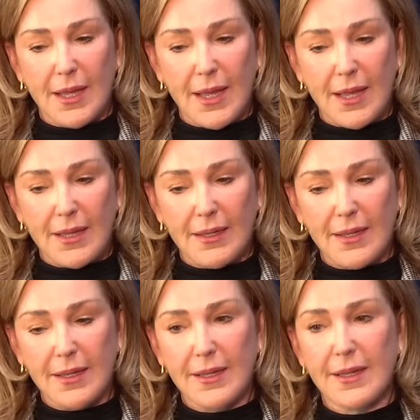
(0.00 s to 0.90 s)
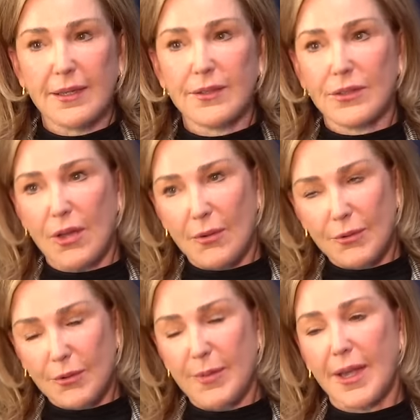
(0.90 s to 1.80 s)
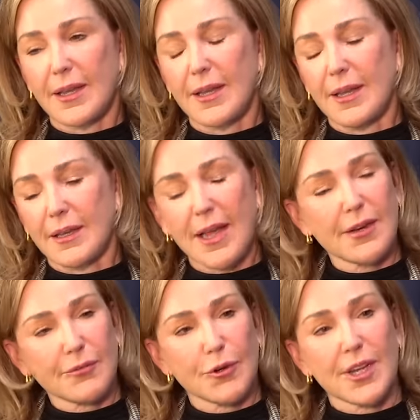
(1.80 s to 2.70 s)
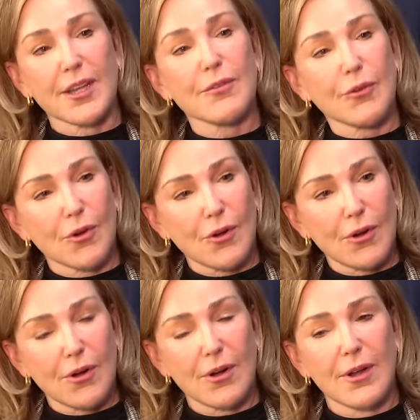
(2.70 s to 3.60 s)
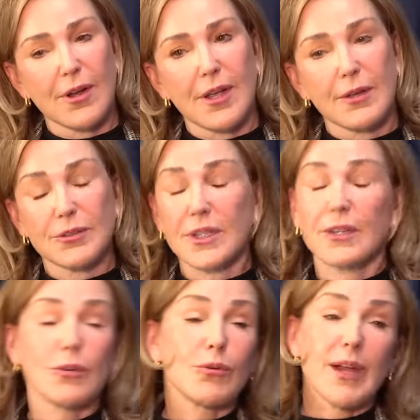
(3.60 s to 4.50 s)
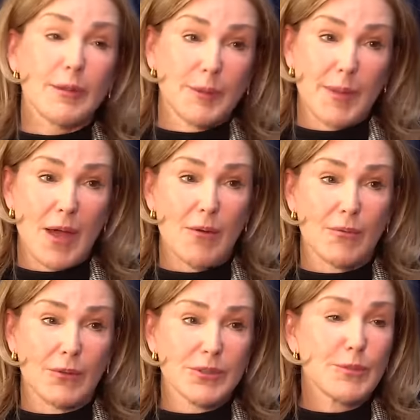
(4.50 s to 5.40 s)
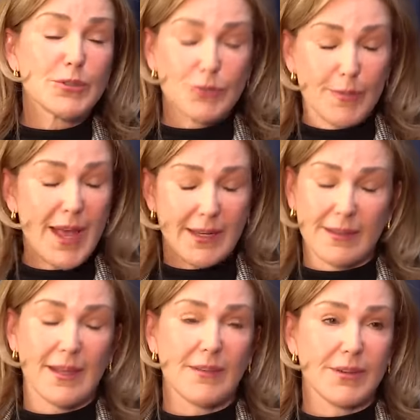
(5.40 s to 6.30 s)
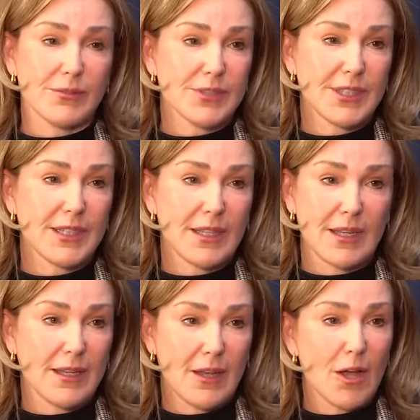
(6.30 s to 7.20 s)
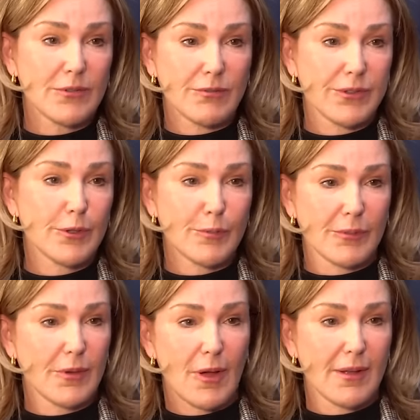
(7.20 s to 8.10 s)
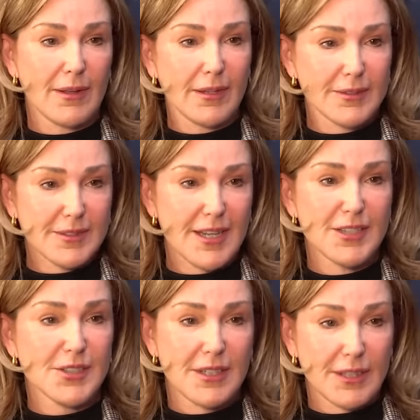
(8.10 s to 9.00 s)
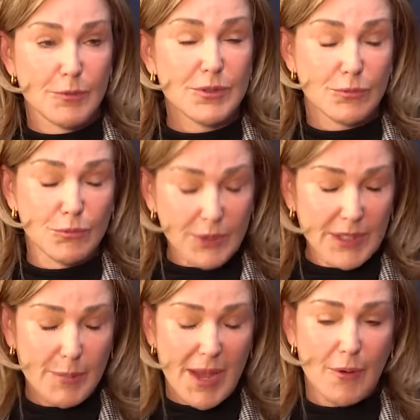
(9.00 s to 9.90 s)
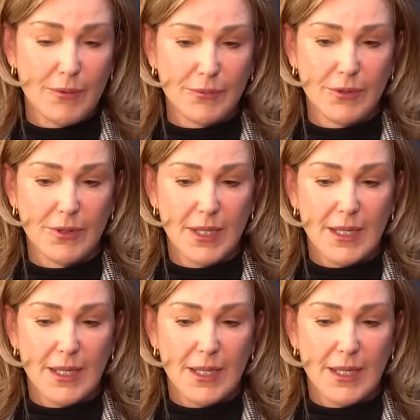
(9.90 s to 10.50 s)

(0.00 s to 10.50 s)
and he needed to talk with her about it and kind of forgive her. It was incredibly powerful. It was the most dramatic thing I've ever seen uh, on film, uh, in a stage, anything. It was really powerful